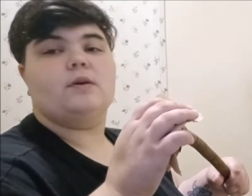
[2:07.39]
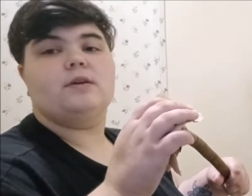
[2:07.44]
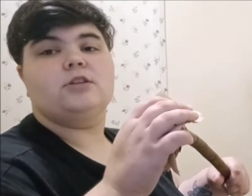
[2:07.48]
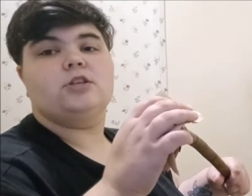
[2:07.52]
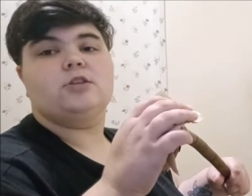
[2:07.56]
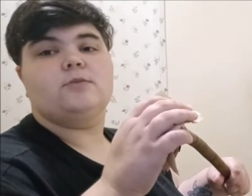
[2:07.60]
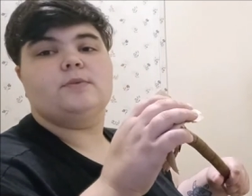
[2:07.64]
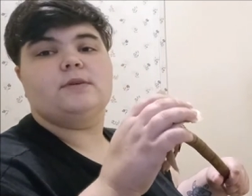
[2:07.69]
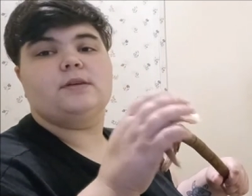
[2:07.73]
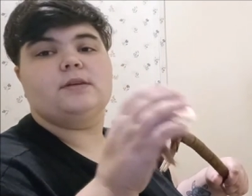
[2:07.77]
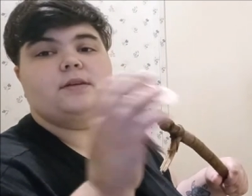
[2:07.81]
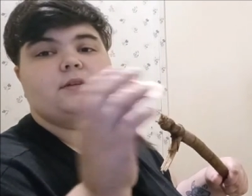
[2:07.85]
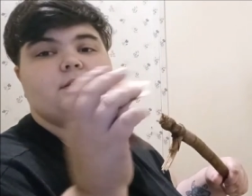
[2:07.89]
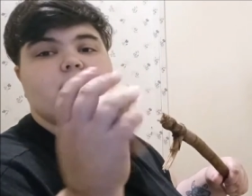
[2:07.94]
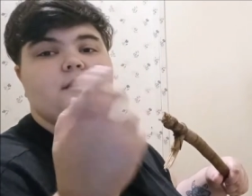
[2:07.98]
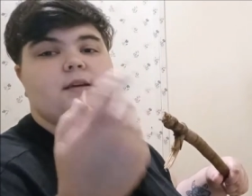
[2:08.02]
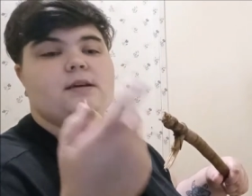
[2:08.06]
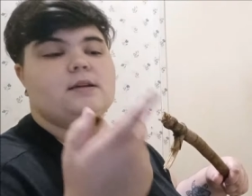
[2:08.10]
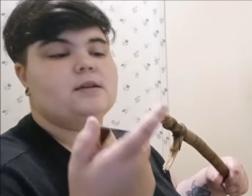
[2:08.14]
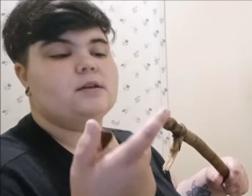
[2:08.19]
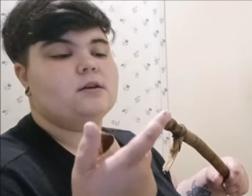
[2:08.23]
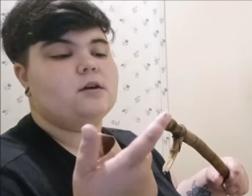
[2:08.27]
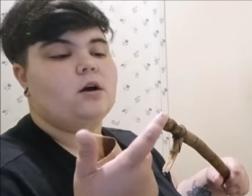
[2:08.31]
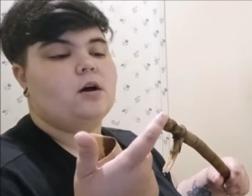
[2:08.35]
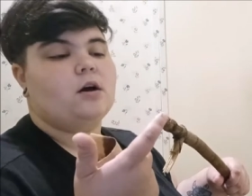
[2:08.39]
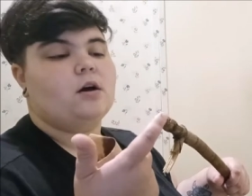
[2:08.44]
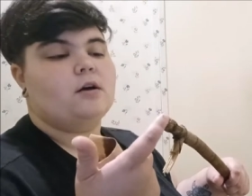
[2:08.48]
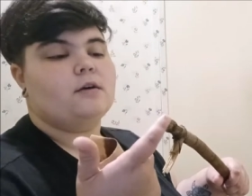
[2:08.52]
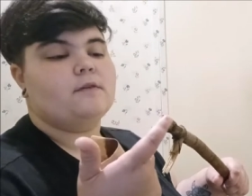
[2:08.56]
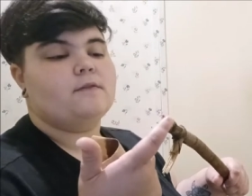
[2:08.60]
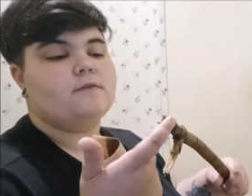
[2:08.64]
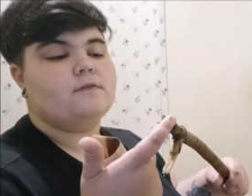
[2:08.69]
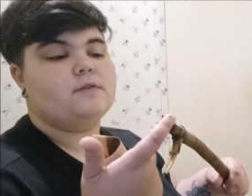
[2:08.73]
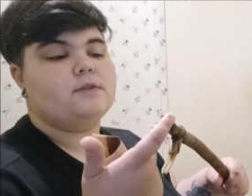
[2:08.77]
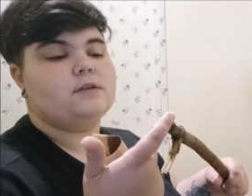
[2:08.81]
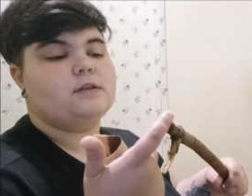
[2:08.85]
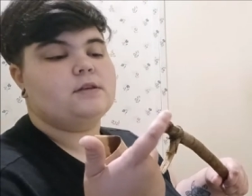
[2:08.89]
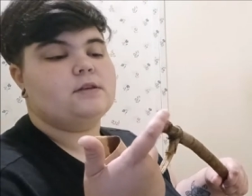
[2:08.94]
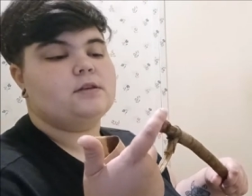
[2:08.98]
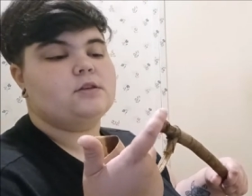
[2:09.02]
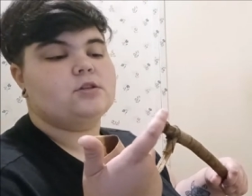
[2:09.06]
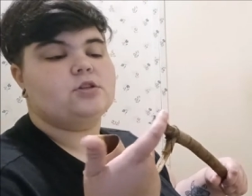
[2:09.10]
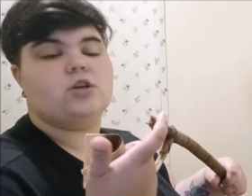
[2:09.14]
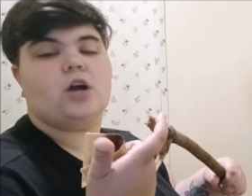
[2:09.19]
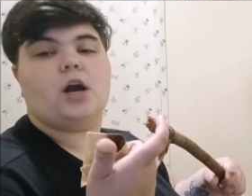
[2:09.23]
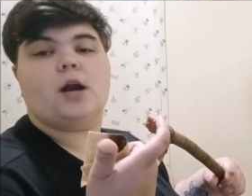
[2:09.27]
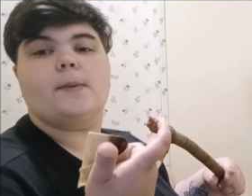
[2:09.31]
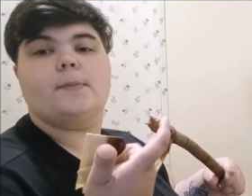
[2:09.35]
going to be sanding off the
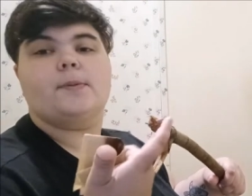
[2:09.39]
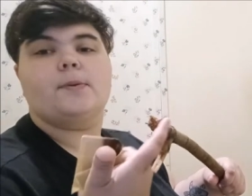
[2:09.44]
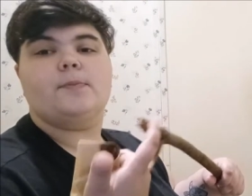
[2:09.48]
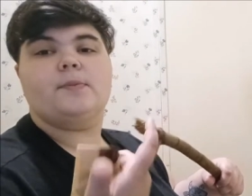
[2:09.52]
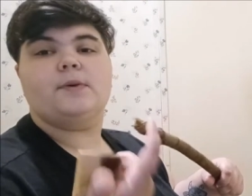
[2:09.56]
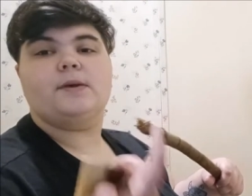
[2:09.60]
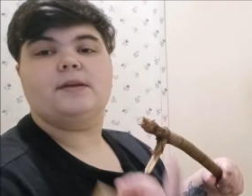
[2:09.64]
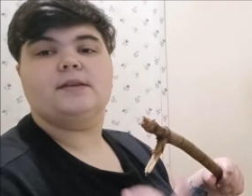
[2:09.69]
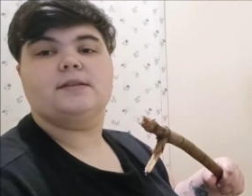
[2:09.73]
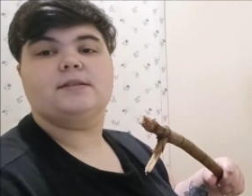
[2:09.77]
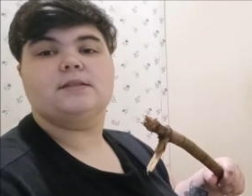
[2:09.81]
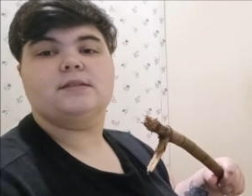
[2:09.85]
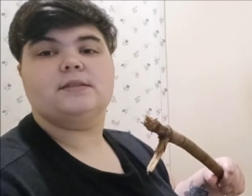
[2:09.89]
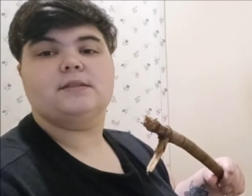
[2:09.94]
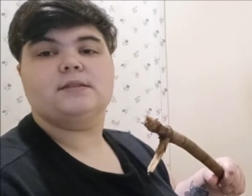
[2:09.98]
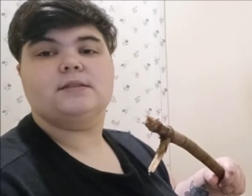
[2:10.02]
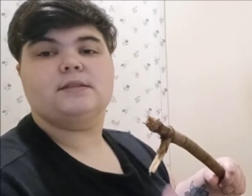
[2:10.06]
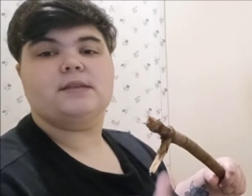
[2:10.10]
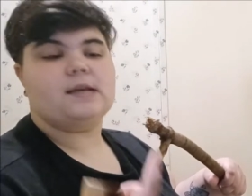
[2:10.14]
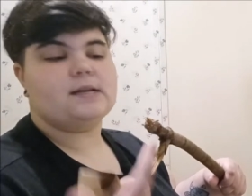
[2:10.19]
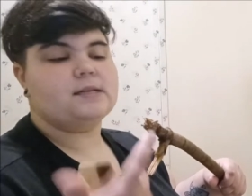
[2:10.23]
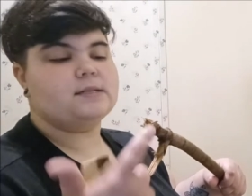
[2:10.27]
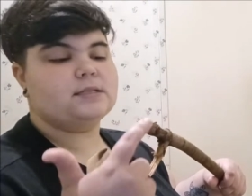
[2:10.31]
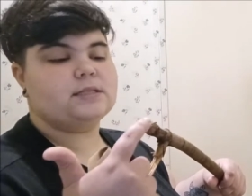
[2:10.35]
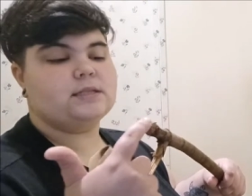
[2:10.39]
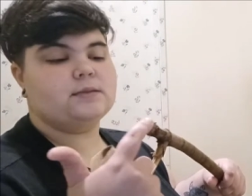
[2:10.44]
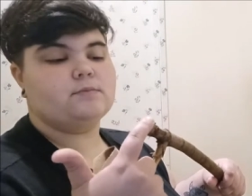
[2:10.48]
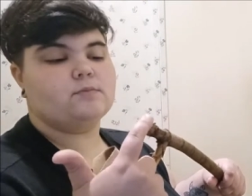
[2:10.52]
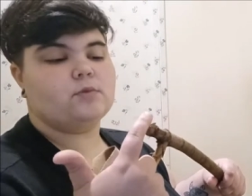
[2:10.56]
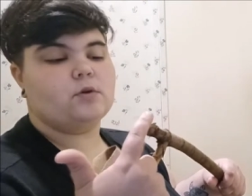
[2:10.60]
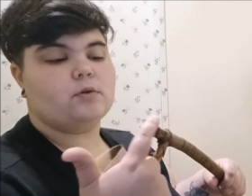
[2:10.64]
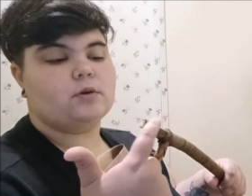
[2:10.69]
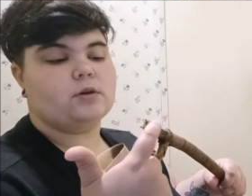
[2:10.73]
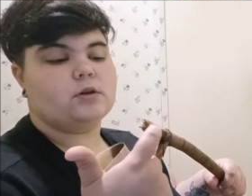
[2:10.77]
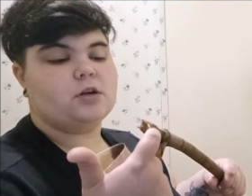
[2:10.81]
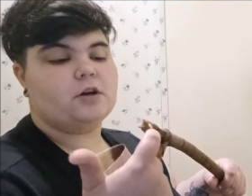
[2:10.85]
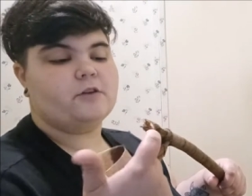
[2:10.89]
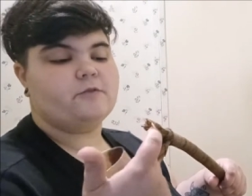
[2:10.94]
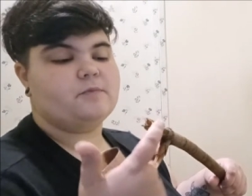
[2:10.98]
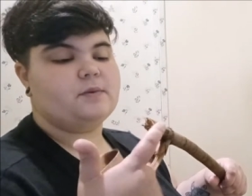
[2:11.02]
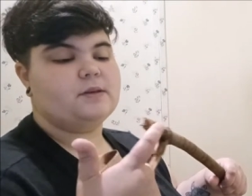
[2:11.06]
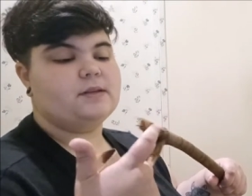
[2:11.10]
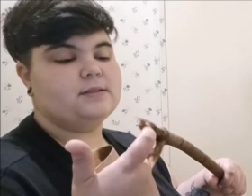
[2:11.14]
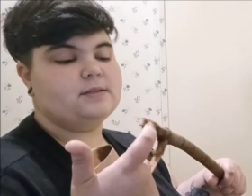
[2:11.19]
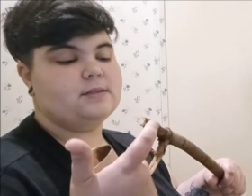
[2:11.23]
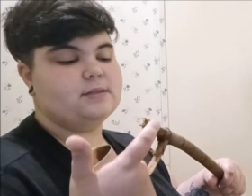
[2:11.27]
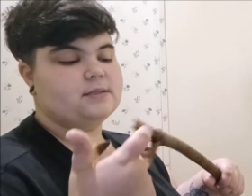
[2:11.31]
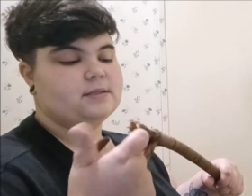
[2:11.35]
sharp pieces and some broken off
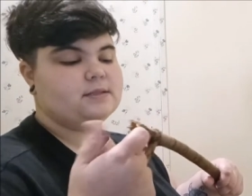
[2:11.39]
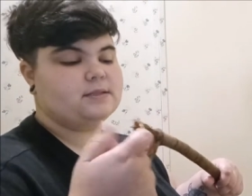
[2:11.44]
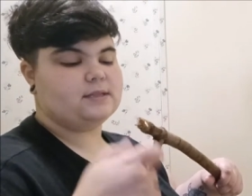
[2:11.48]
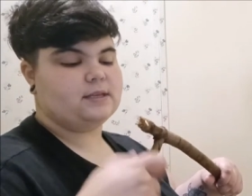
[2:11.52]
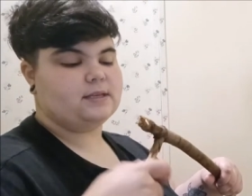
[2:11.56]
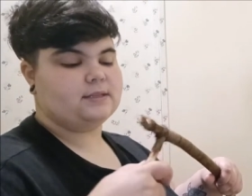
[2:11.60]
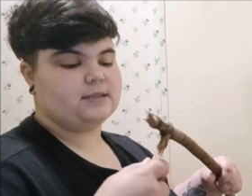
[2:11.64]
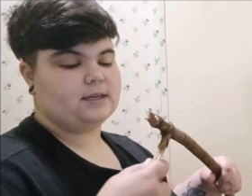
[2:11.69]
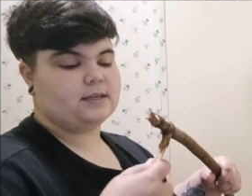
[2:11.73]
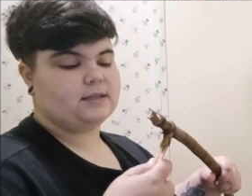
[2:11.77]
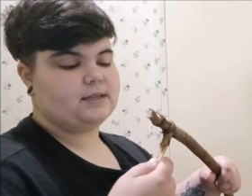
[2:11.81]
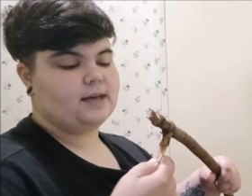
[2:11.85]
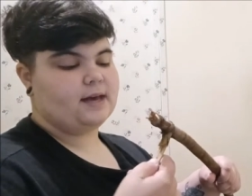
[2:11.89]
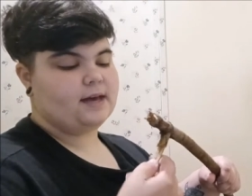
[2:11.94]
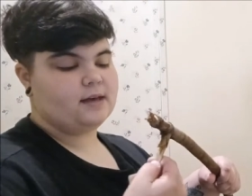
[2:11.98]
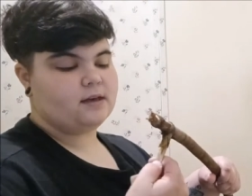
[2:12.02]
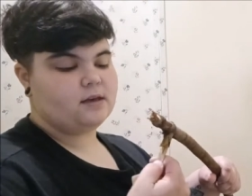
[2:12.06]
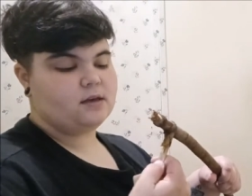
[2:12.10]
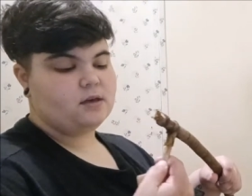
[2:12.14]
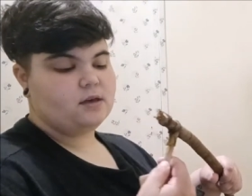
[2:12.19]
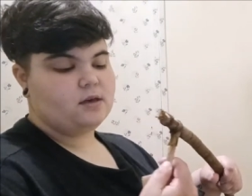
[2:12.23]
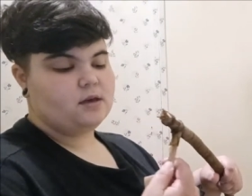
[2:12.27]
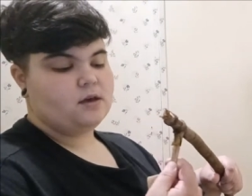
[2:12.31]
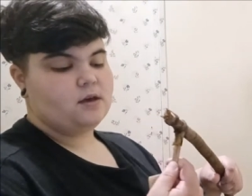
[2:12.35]
pieces and things like that.